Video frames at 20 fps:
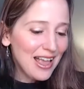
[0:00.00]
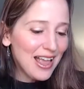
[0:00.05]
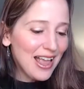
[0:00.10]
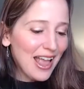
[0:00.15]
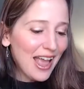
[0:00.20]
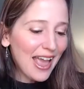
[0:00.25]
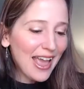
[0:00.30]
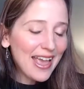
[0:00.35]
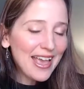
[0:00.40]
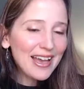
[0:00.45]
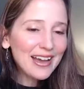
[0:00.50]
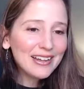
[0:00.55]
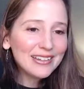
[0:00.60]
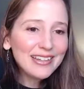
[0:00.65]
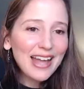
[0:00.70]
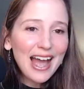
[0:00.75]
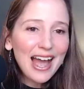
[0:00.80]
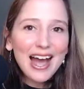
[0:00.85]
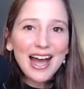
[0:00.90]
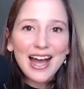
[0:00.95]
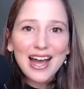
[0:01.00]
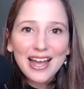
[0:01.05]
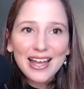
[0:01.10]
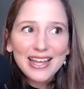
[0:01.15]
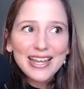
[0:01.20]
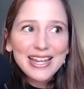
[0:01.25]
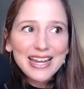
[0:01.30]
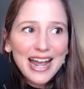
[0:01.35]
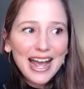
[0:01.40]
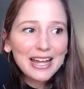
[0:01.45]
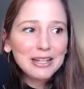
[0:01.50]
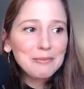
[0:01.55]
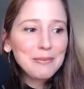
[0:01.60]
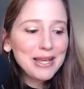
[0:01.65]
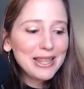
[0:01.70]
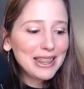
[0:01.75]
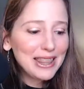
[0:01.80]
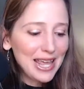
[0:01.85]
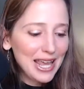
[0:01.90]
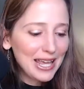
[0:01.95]
And it got me
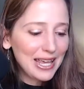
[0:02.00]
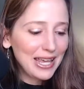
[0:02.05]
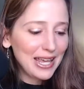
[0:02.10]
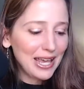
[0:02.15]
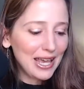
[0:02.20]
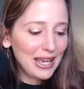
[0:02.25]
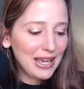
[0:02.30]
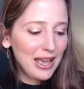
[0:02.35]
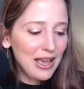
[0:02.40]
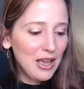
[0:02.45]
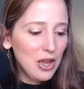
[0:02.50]
thinking